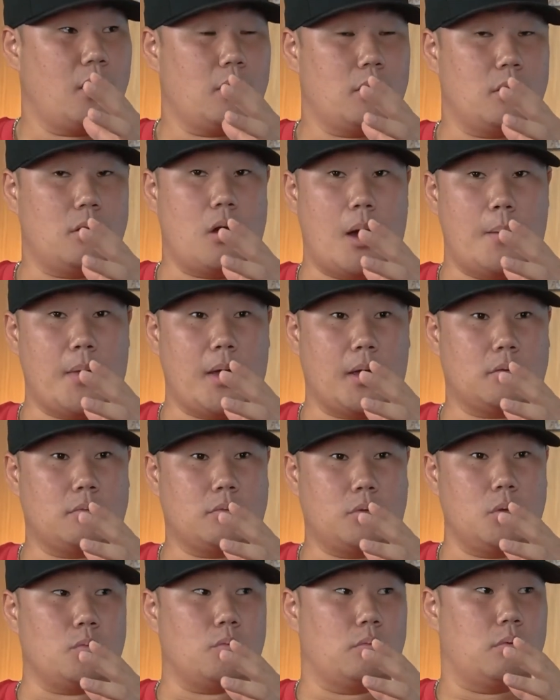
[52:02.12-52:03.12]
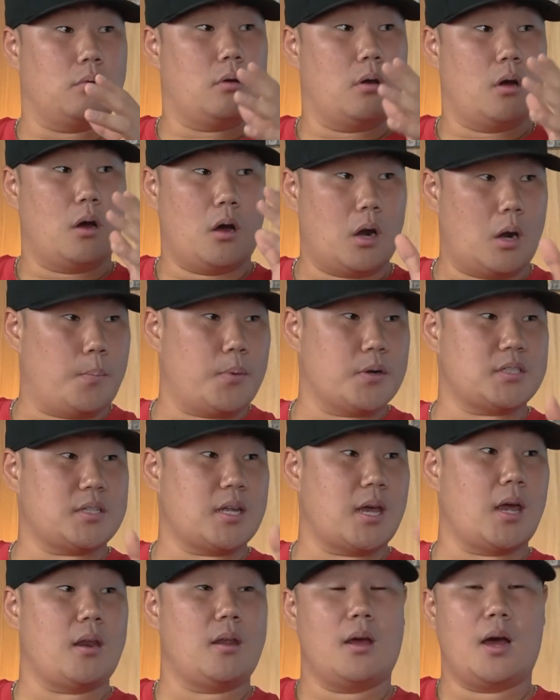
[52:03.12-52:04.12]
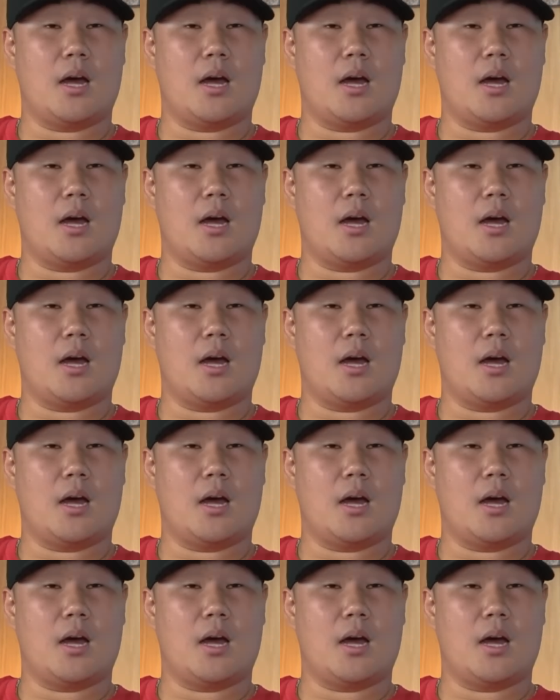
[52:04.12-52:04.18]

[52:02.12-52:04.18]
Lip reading: I'm like, dude, 100%.